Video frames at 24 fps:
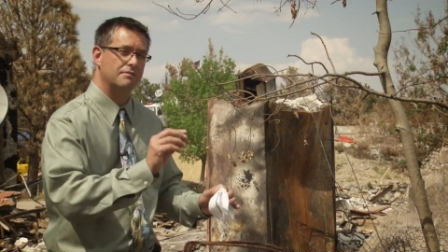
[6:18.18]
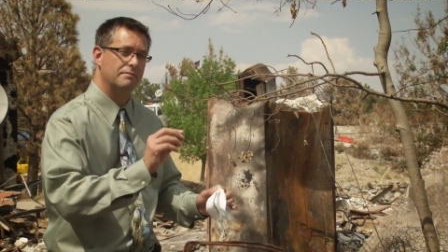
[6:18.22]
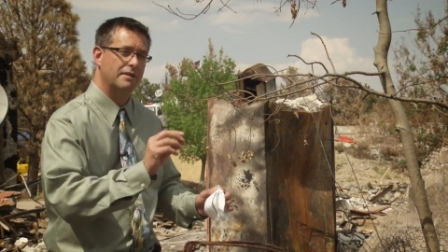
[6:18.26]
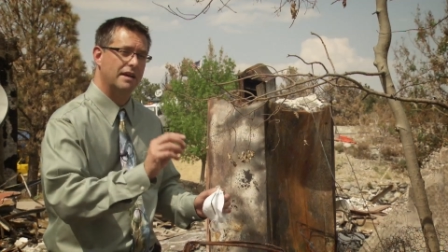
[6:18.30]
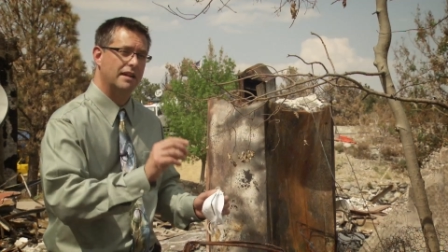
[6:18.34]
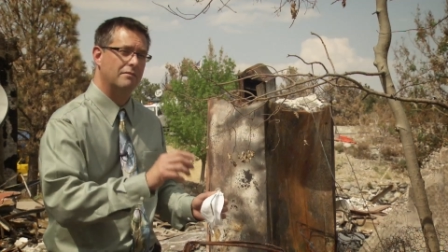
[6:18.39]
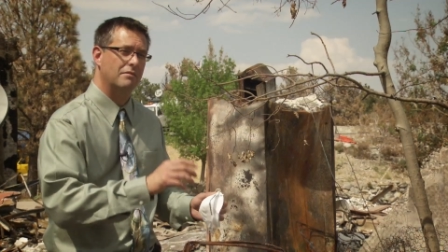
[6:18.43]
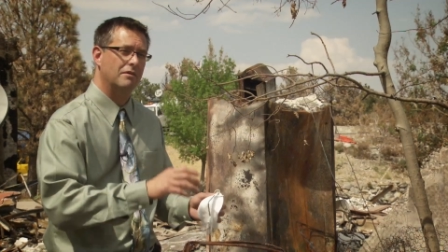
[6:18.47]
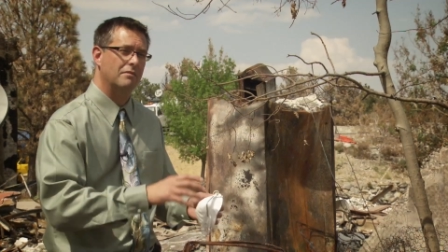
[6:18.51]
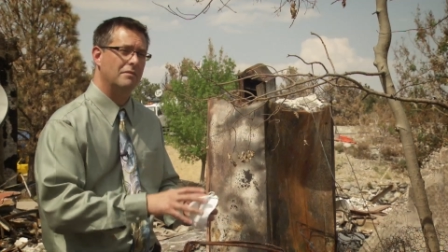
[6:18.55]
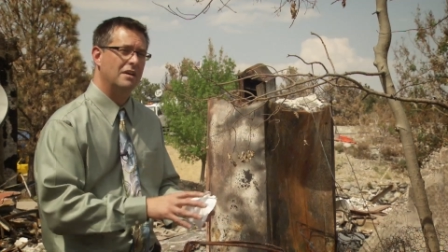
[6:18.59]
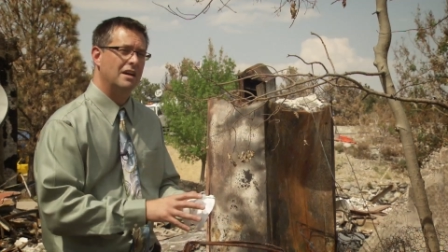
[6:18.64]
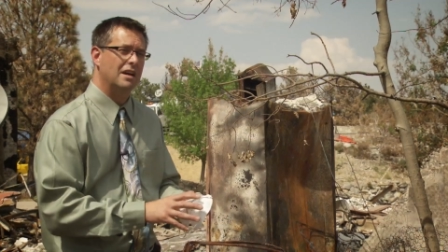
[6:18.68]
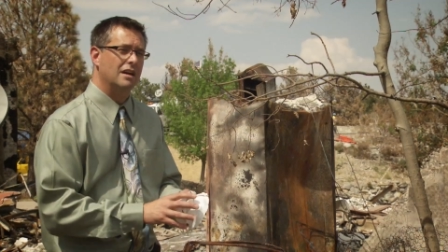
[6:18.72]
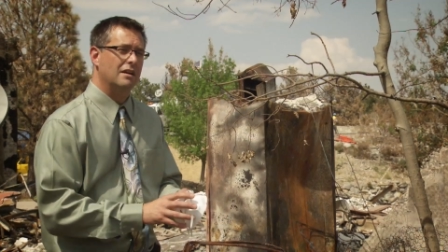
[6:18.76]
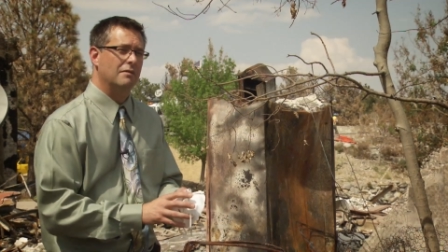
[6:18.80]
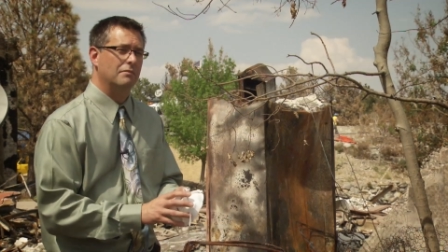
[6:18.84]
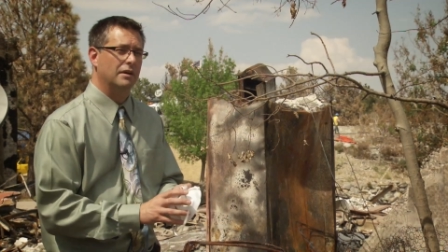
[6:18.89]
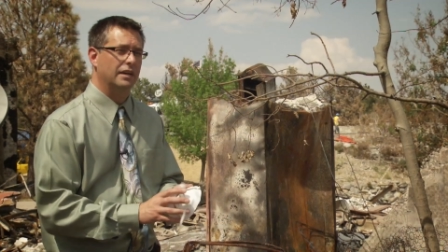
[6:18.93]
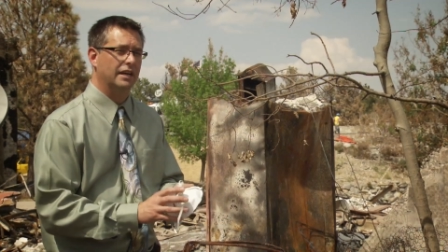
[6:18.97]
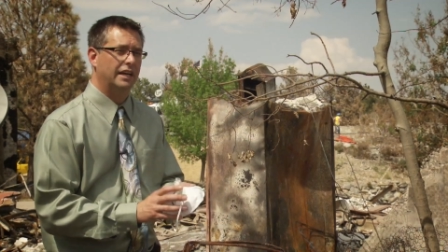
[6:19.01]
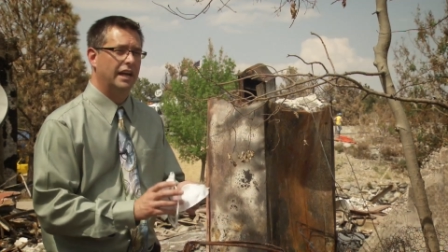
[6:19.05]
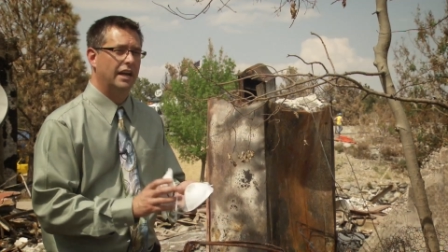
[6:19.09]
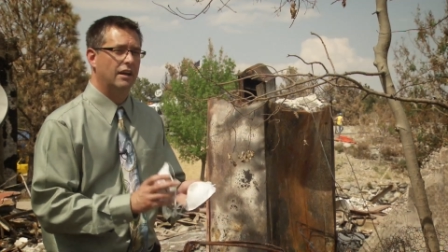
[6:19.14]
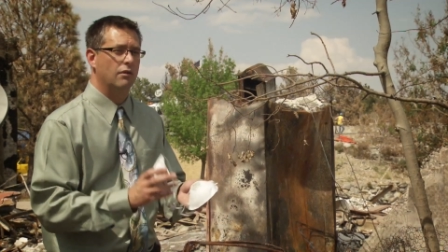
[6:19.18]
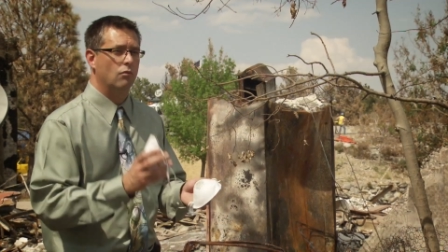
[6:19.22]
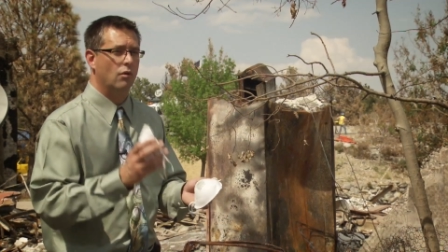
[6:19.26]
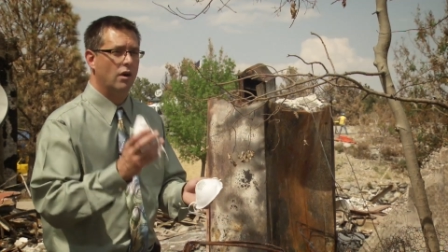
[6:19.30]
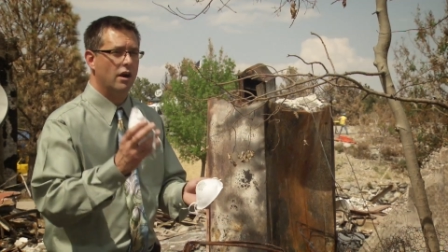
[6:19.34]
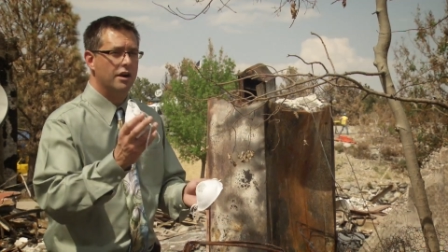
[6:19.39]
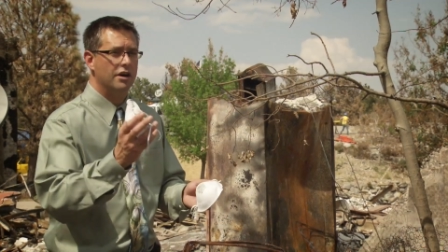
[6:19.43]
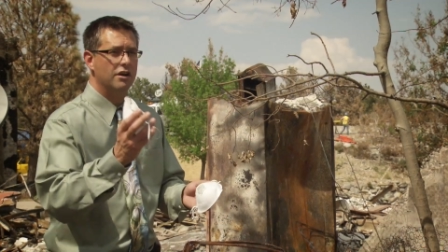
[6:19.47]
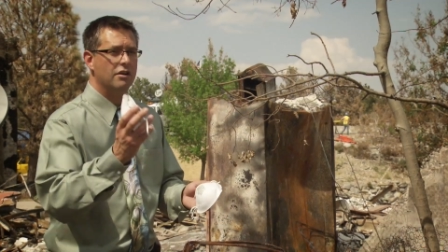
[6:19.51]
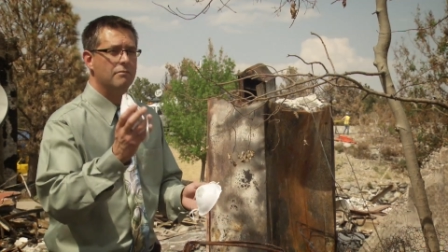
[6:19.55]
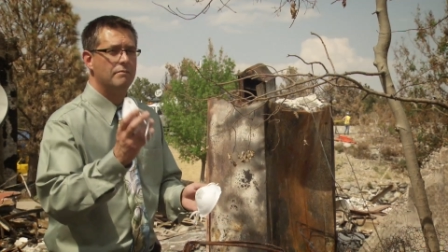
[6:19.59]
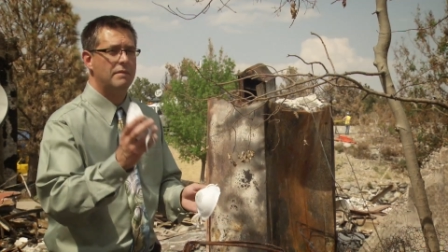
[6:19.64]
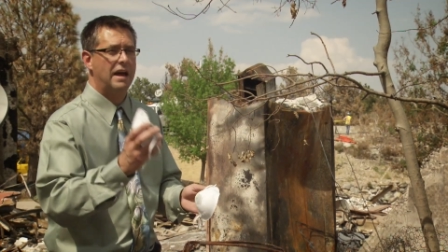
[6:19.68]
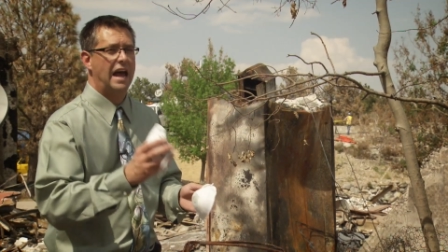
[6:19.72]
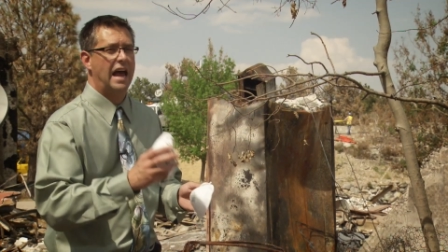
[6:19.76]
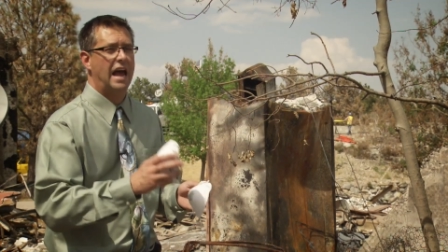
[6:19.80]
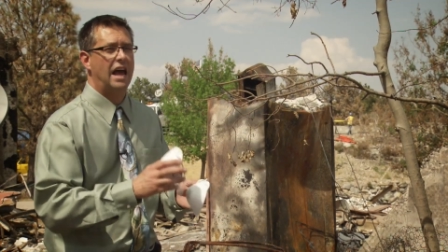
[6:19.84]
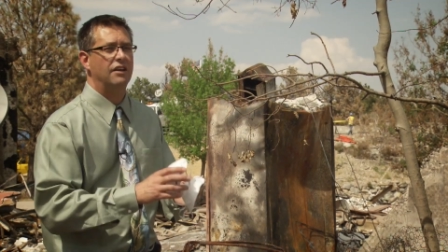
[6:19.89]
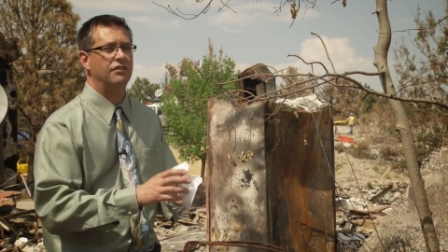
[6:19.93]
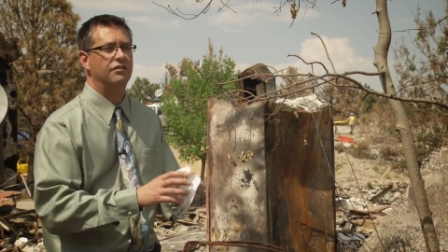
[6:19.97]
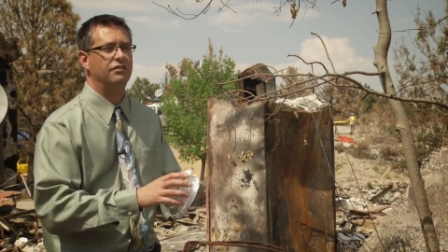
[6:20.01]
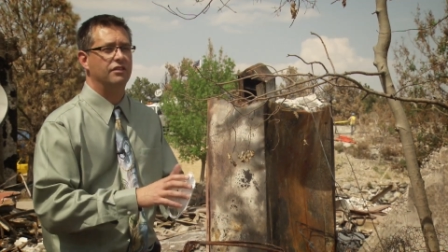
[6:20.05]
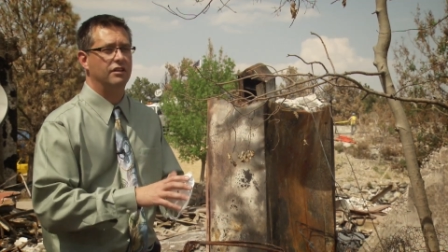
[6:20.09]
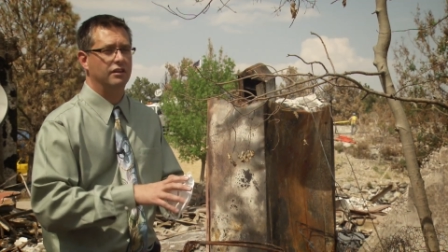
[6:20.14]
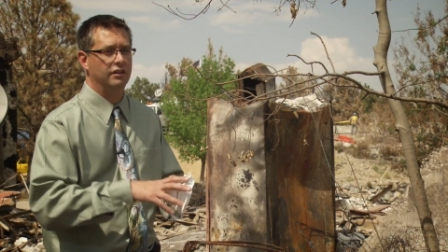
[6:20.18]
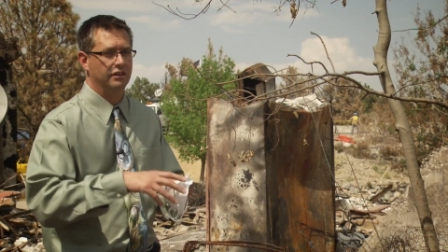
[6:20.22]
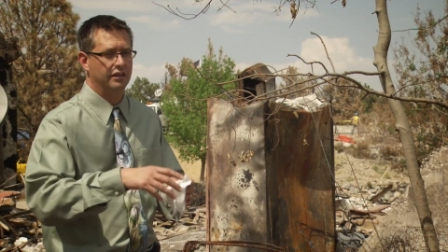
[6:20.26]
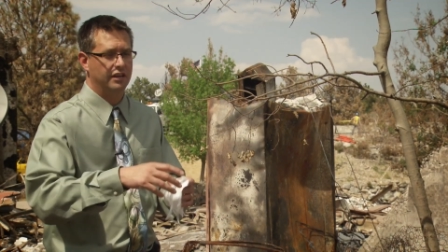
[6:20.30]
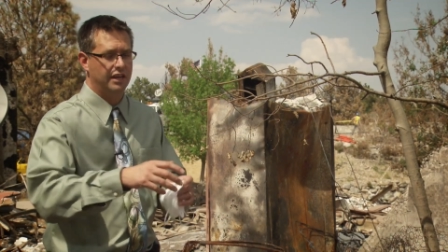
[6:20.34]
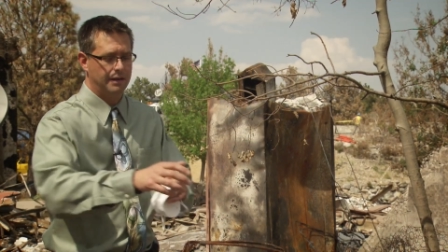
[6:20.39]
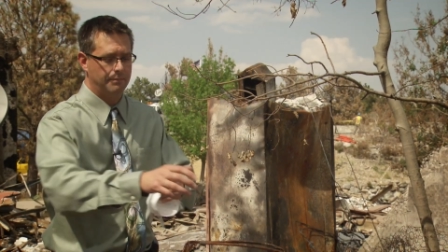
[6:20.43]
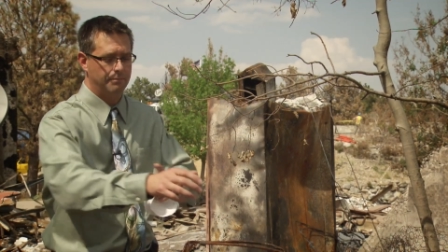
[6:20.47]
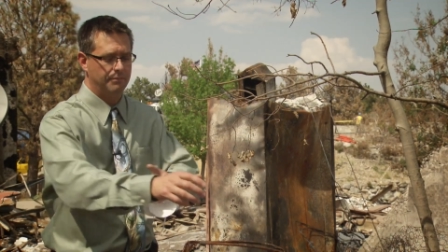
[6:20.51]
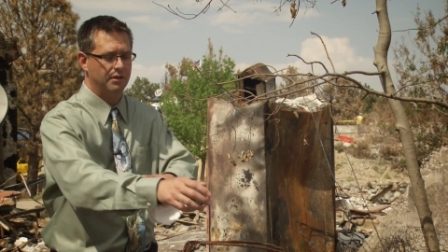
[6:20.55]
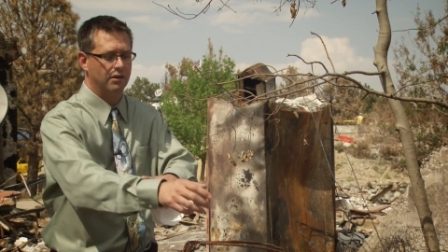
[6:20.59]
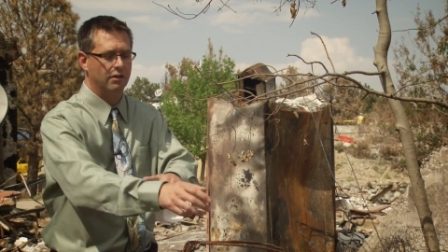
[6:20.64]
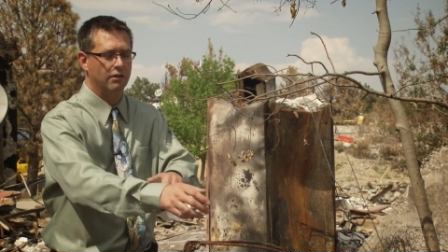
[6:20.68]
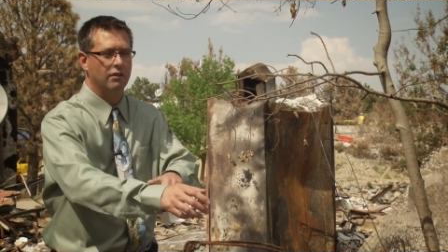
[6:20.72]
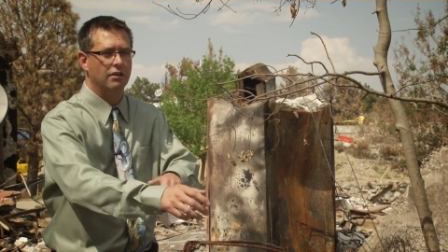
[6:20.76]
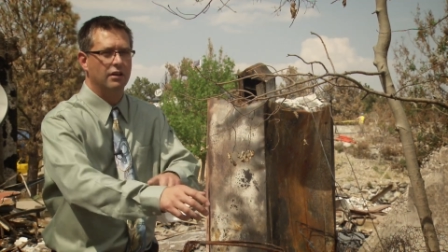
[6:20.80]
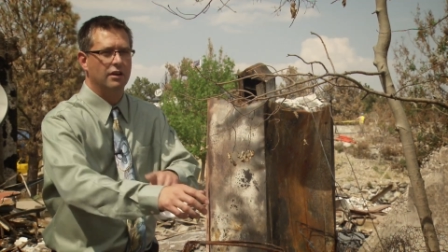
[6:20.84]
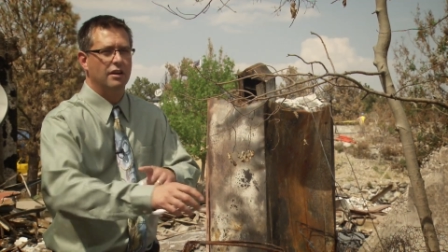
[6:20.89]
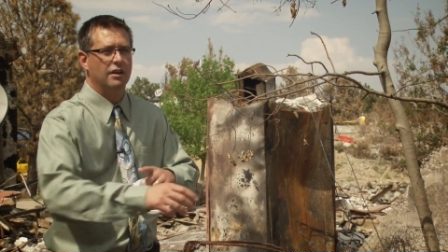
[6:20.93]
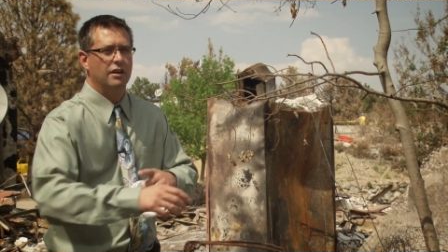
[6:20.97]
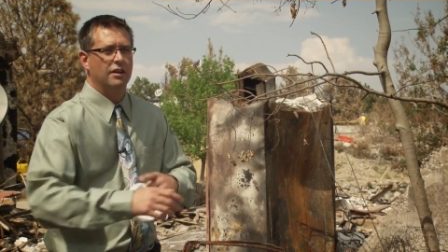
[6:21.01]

minimum, but again, wear your mask and keep your